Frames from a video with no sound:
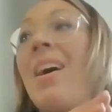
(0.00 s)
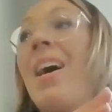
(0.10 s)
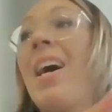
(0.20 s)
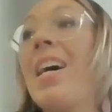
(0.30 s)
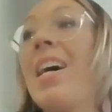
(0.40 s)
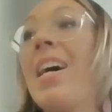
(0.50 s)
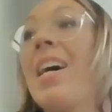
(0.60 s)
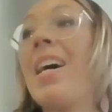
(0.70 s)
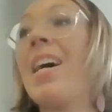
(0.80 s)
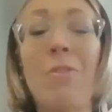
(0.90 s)
I
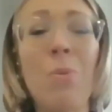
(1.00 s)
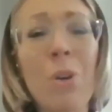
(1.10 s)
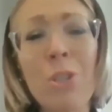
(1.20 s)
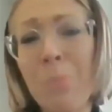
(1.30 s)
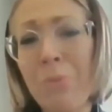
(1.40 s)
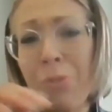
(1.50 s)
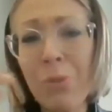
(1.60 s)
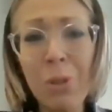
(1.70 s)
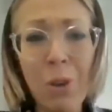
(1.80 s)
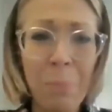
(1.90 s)
used to have a wardrobe
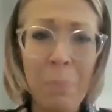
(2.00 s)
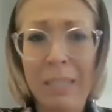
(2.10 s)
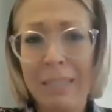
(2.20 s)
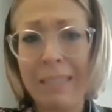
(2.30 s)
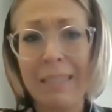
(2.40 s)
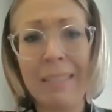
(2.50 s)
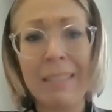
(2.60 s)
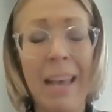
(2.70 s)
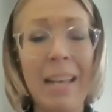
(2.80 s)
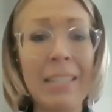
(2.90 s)
full of pieces,
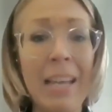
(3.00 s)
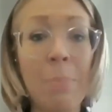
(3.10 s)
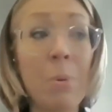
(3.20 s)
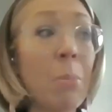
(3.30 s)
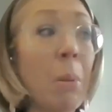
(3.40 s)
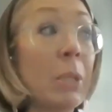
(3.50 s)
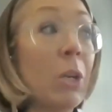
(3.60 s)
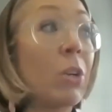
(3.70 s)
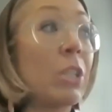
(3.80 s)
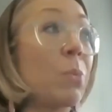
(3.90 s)
and I probably
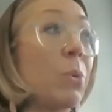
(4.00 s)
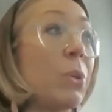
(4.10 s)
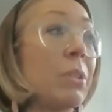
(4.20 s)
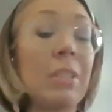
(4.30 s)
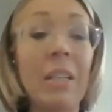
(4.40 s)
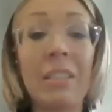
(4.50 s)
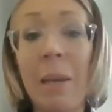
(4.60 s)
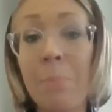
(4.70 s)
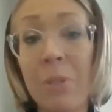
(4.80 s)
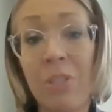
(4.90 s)
only wore
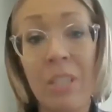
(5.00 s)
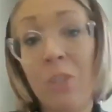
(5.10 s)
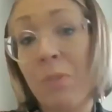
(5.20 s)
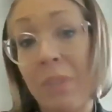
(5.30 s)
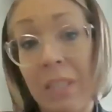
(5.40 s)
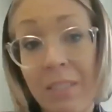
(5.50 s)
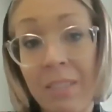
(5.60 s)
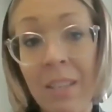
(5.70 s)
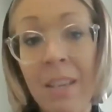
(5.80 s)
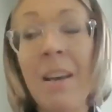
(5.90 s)
10% of
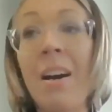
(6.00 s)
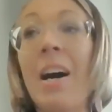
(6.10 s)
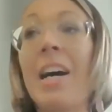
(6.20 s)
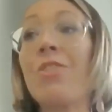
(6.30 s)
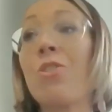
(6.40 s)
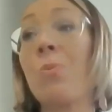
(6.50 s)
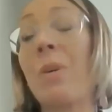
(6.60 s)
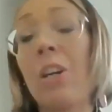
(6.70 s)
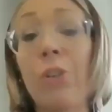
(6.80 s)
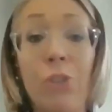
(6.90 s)
it. I used to
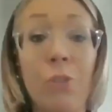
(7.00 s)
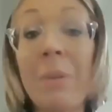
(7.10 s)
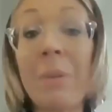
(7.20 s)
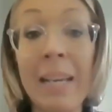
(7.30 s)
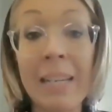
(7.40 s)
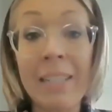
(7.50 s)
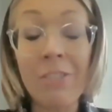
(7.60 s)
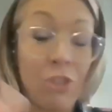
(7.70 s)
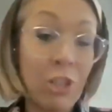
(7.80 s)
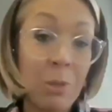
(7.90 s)
wear a lot of black,
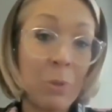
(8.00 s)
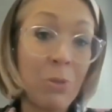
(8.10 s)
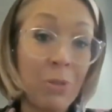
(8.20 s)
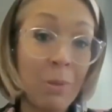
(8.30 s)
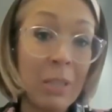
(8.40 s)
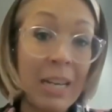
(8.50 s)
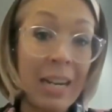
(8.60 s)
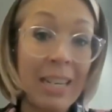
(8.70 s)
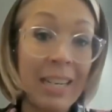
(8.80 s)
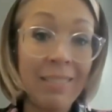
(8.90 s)
not just because I'm
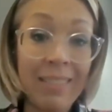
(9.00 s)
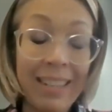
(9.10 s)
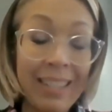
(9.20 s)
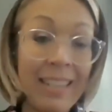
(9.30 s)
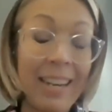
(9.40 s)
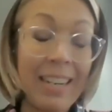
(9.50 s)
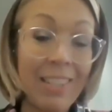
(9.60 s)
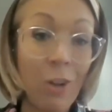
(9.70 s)
Italian and Italians